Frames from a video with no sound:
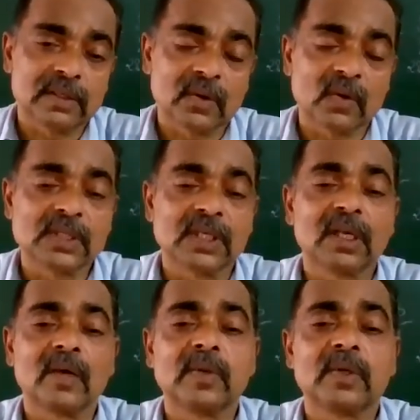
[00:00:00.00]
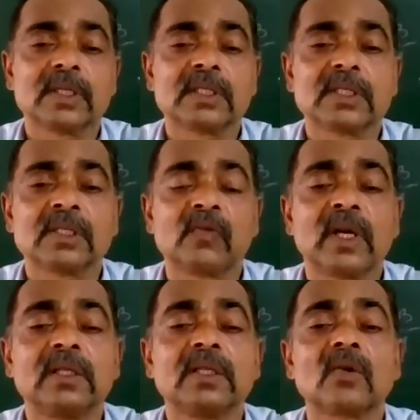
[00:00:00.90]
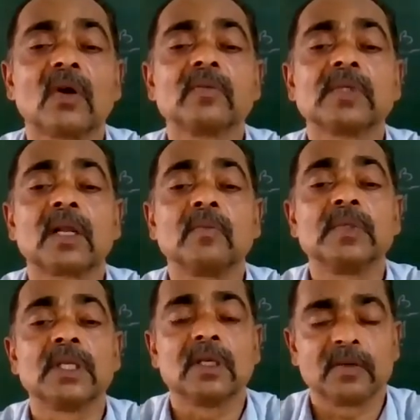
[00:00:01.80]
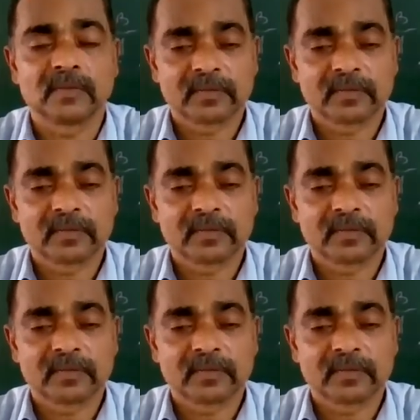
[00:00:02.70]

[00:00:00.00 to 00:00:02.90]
The question came into existence, why these columns are empty.